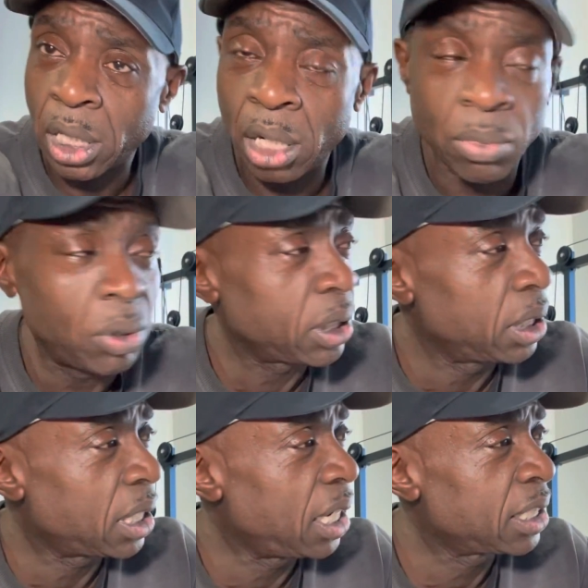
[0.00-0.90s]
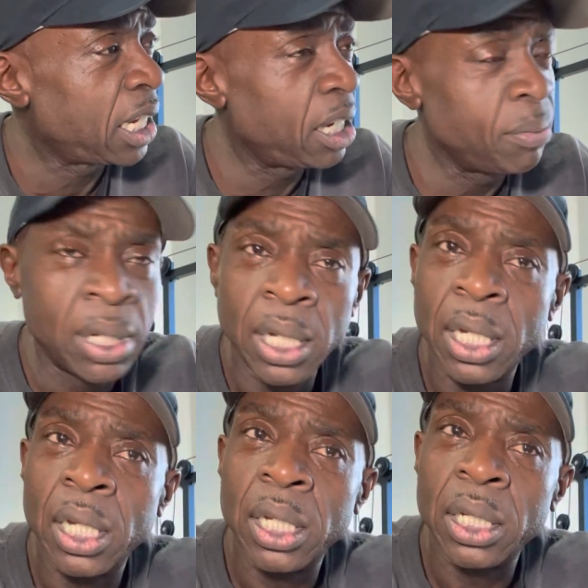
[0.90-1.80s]
what's the guy's name?
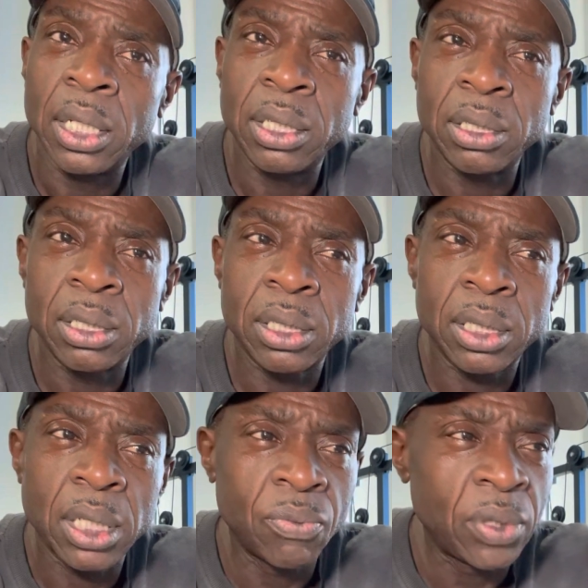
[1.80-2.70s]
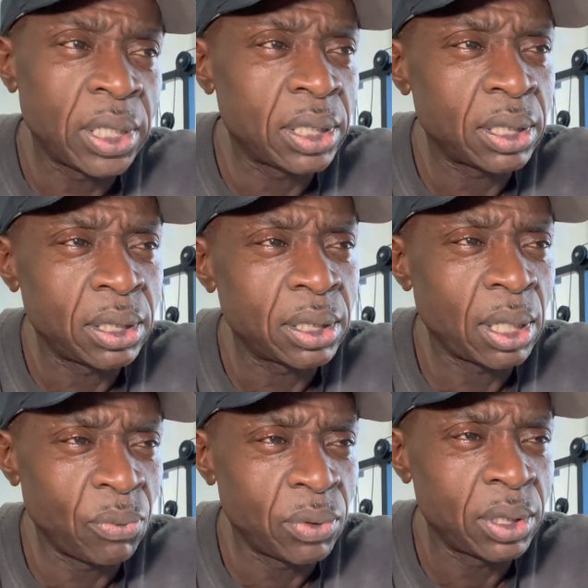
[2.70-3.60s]
Some
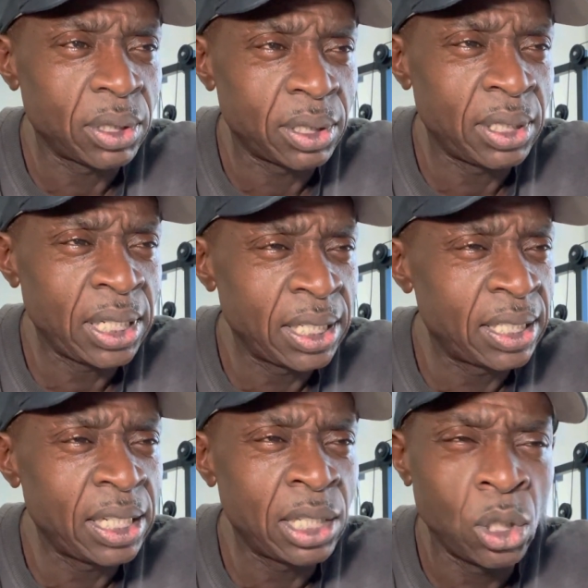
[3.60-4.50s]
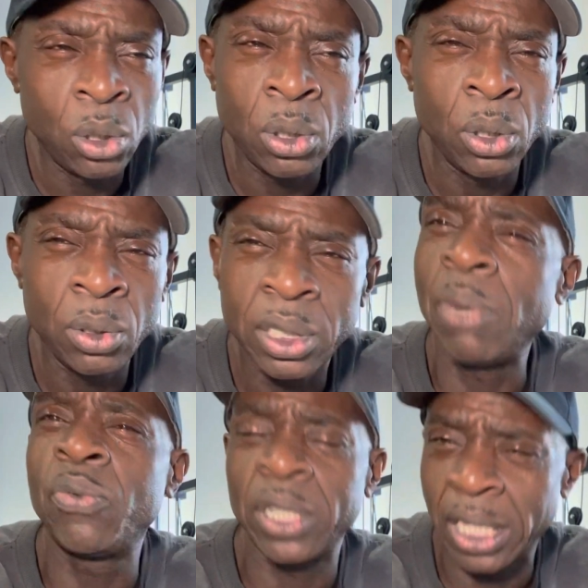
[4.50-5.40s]
Zinazin Lulu,
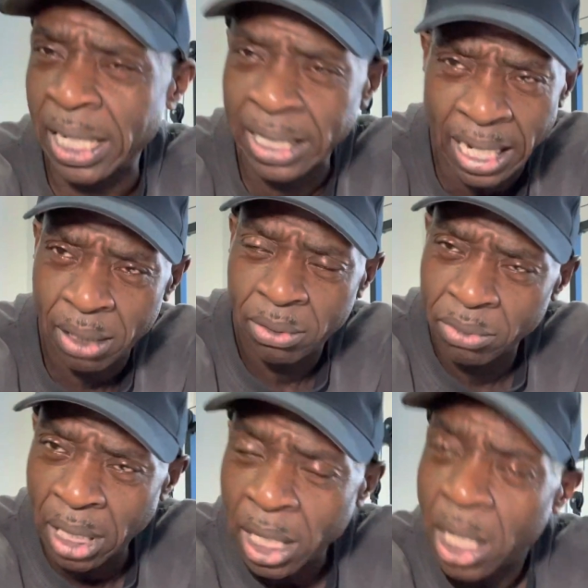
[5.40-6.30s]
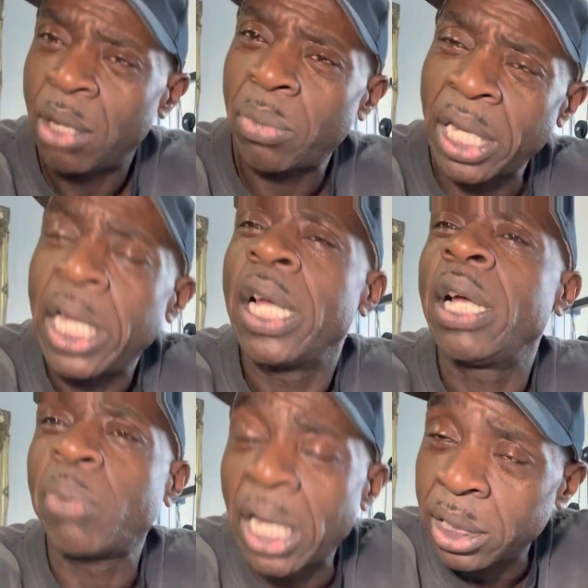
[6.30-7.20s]
something like that, right?
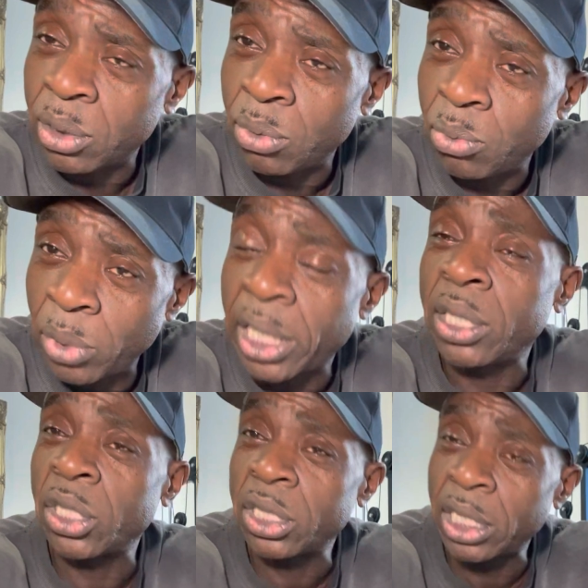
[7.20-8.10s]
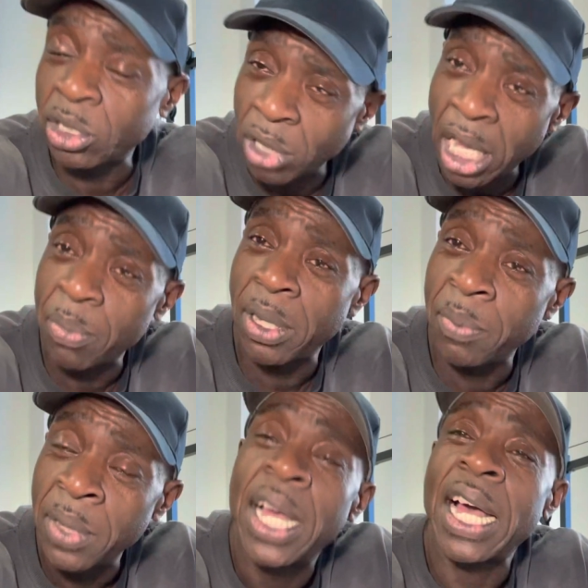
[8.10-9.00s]
But we can just describe him
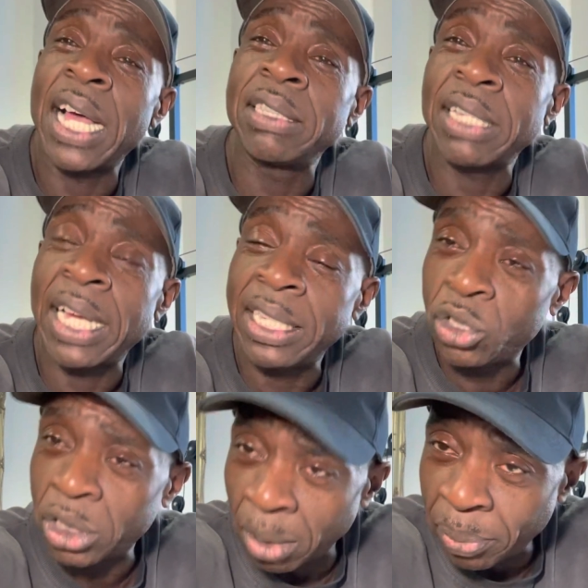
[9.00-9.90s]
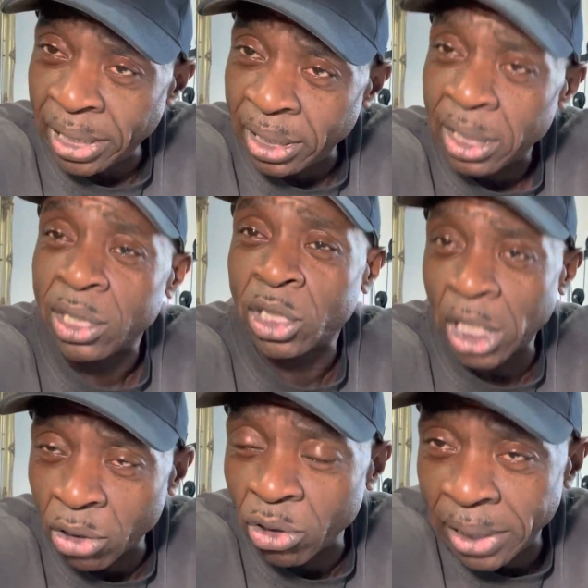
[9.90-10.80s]
as a chubby
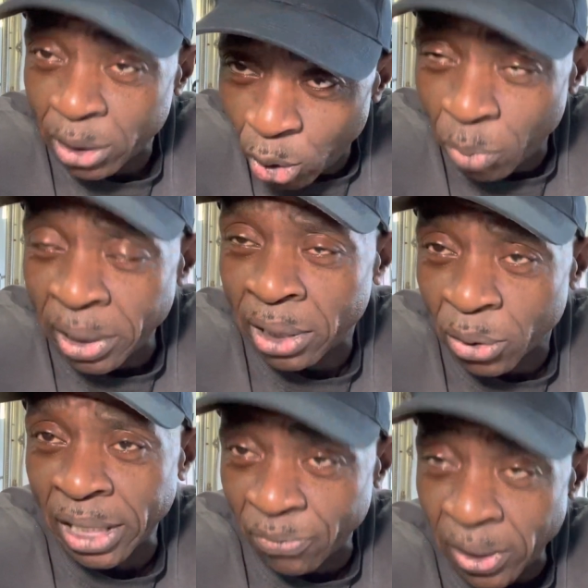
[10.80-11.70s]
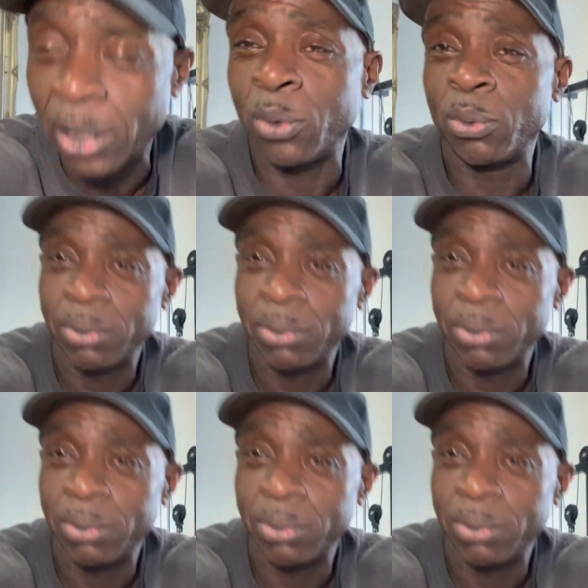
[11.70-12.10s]
Jeremy Corbyn looking fellow.